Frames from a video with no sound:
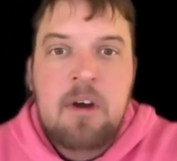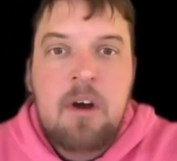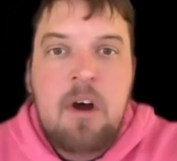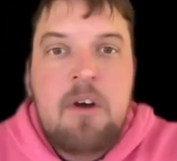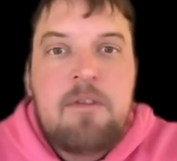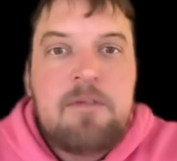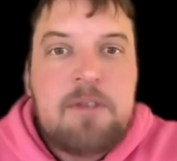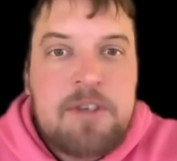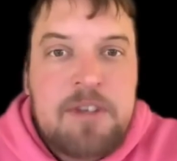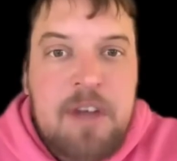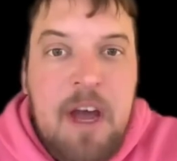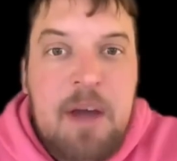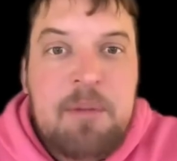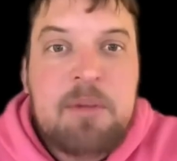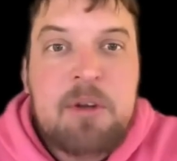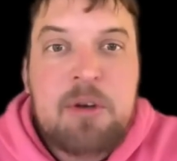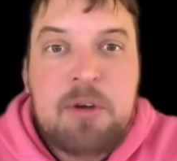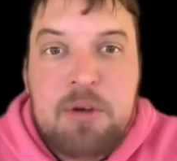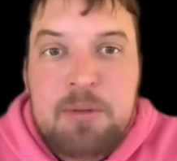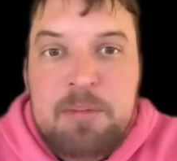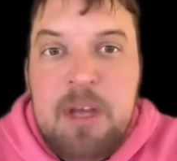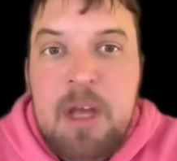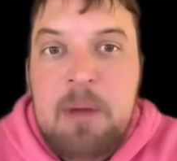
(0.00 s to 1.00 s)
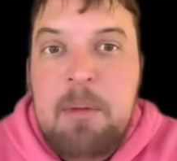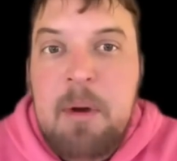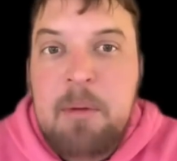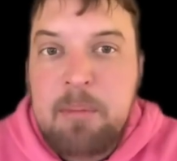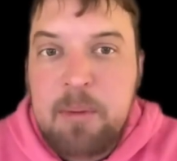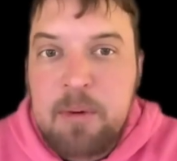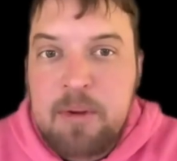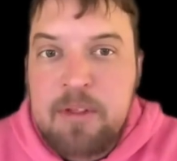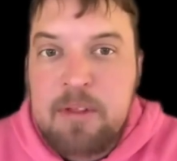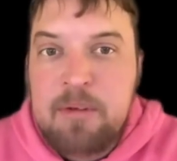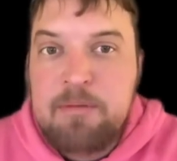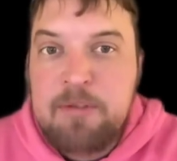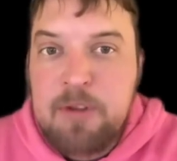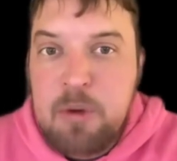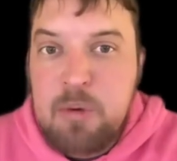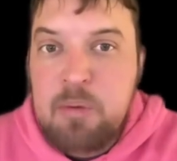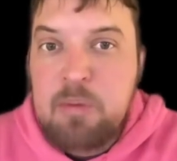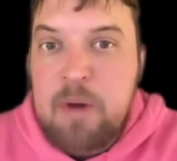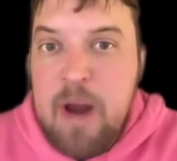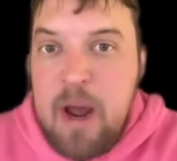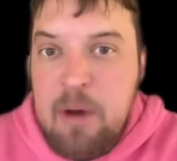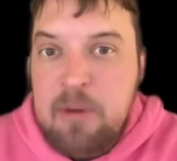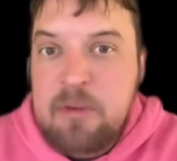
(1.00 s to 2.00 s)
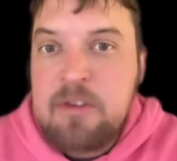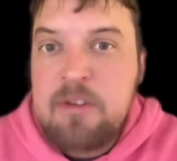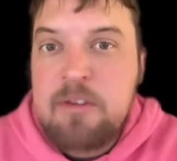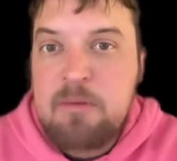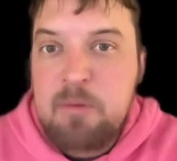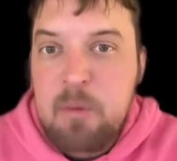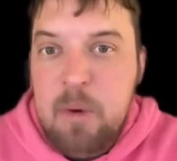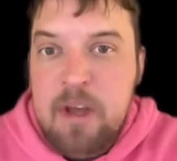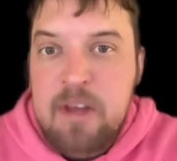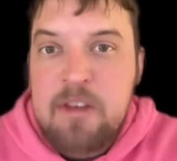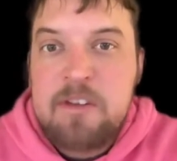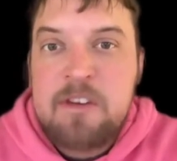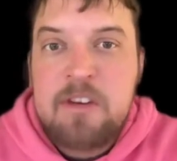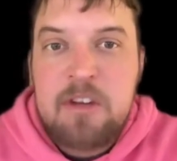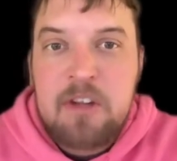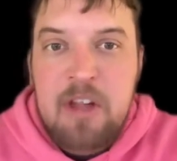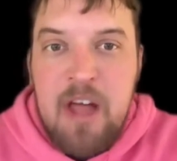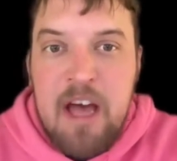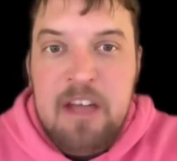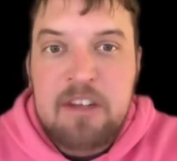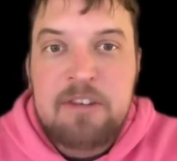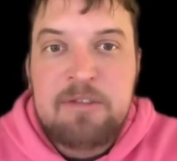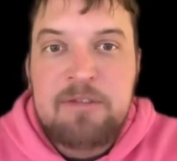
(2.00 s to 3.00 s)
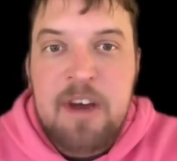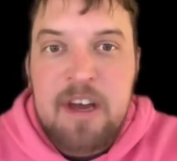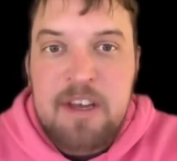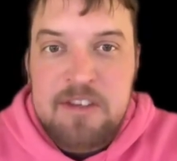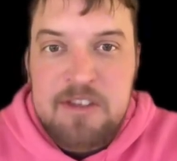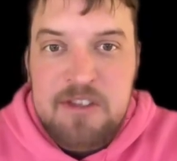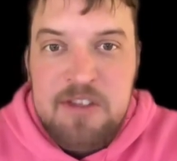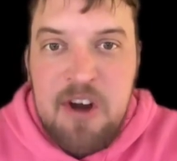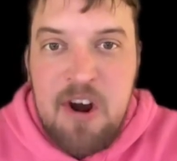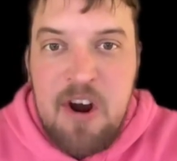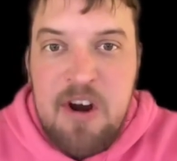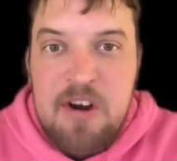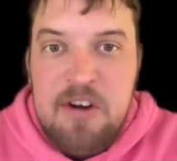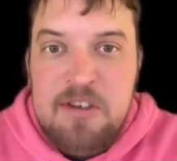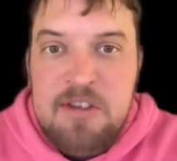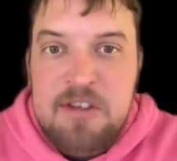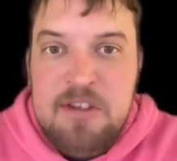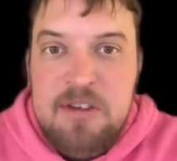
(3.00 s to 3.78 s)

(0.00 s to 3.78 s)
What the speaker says: Over time, the group came up with a few rounds of ways to classify stars.